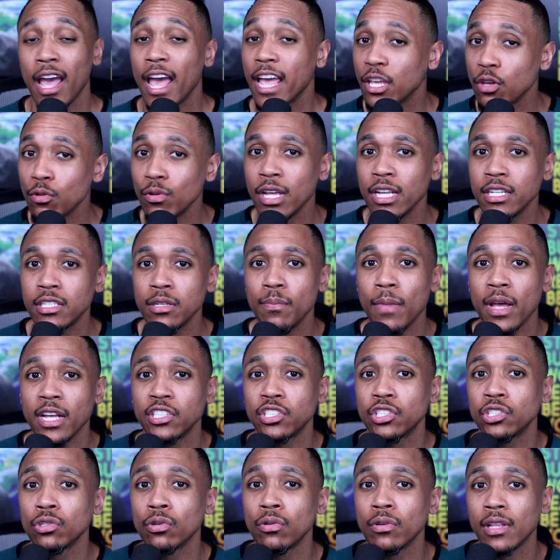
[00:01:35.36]
And you need to make
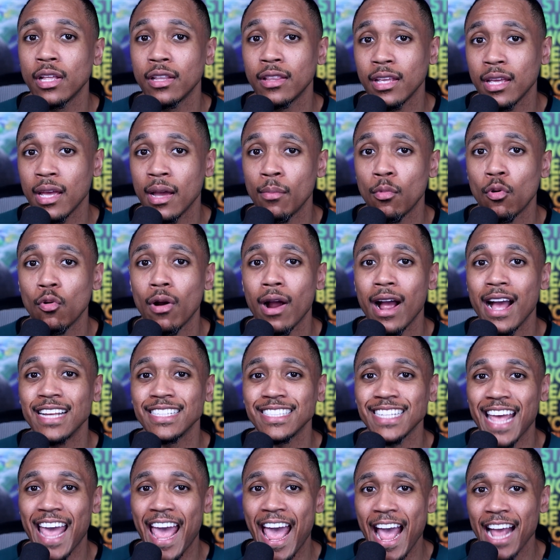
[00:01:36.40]
sure that the MRI
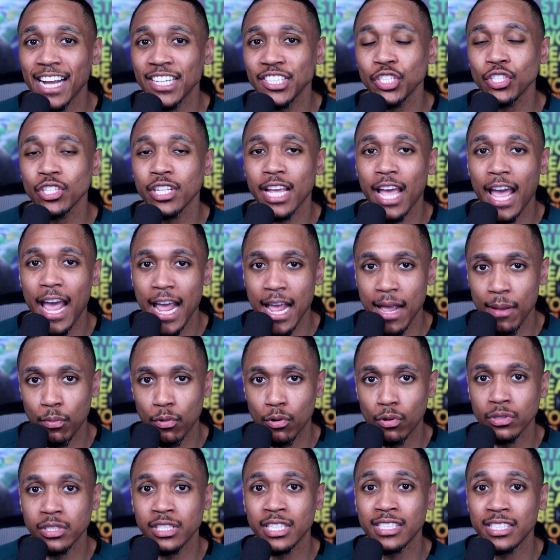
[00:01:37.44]
is actually
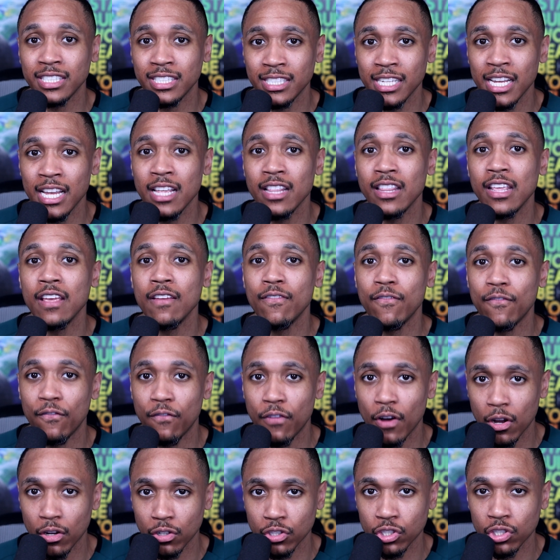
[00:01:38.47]
able to see the
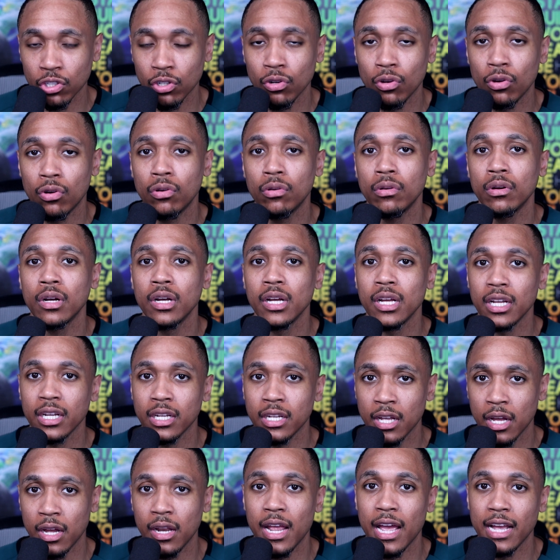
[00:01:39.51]
functional
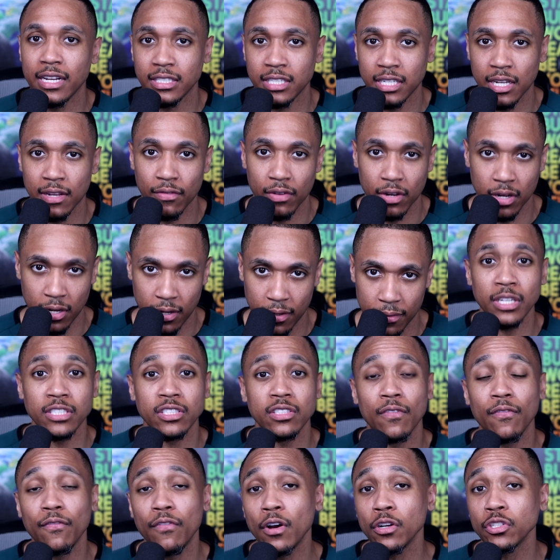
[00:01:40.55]
connectivity because
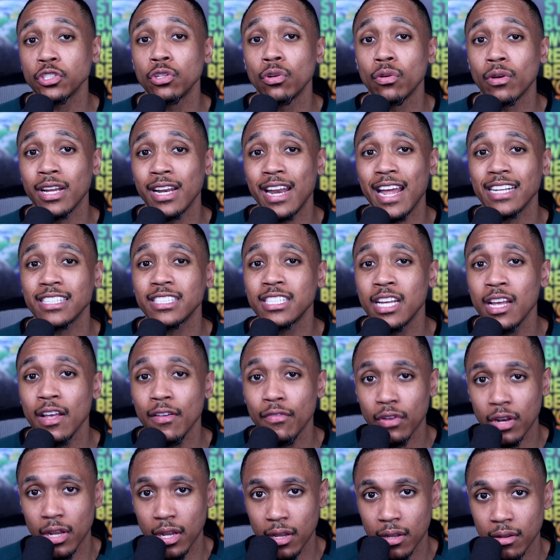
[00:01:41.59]
the functional
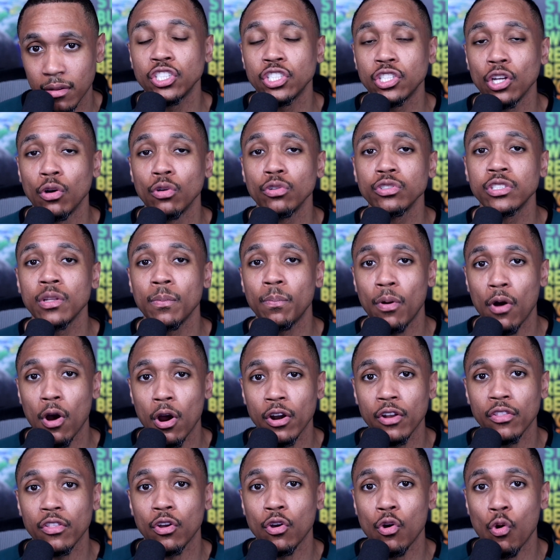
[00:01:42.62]
connectivity shows the
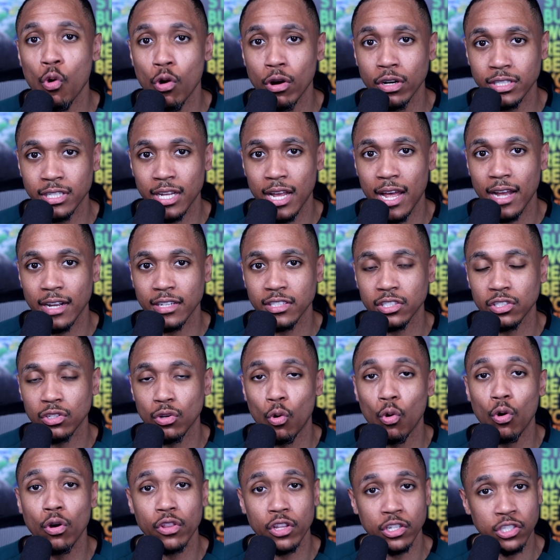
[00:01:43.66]
part of the cortex
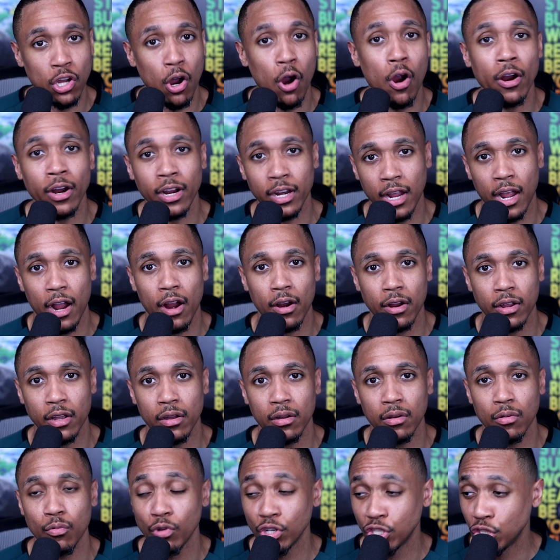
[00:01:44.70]
or the target area,
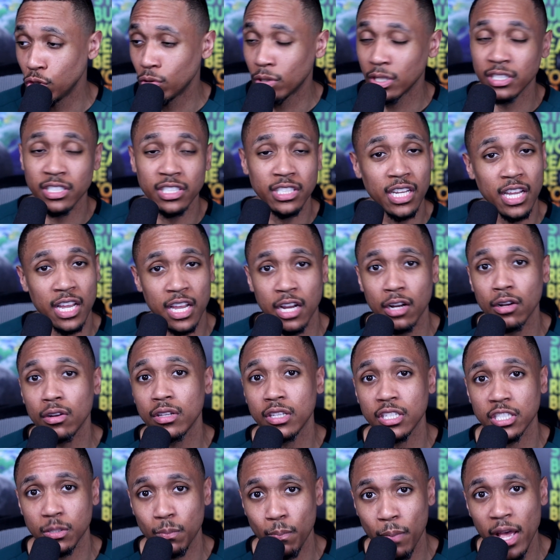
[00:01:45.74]
which you can see here
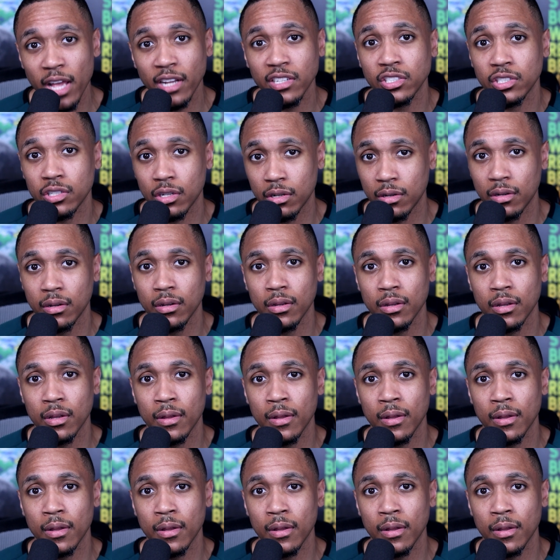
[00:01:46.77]
in this picture,